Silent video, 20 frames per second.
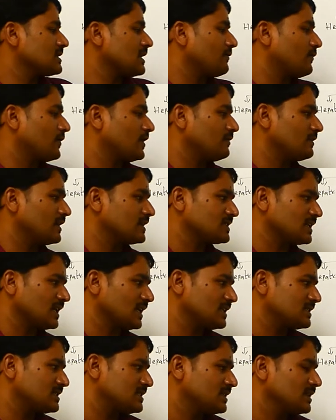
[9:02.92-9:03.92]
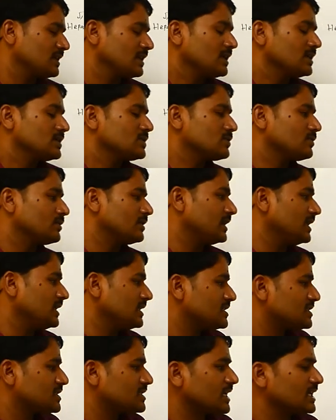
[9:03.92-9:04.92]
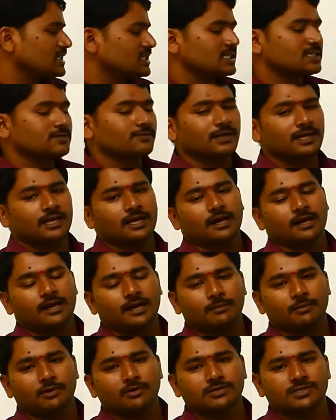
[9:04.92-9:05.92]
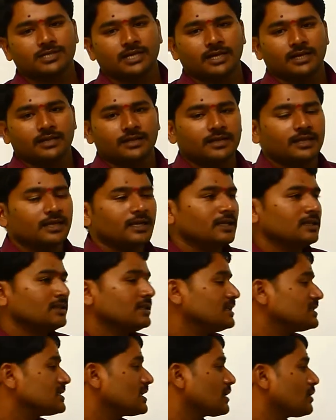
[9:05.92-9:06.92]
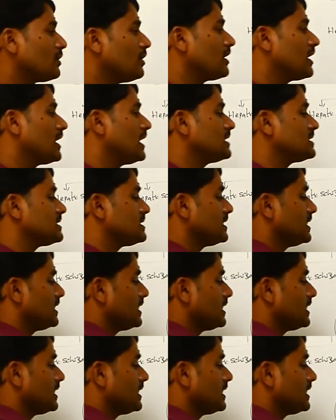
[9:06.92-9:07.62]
of liver cells. So these stages will come outside. These are called as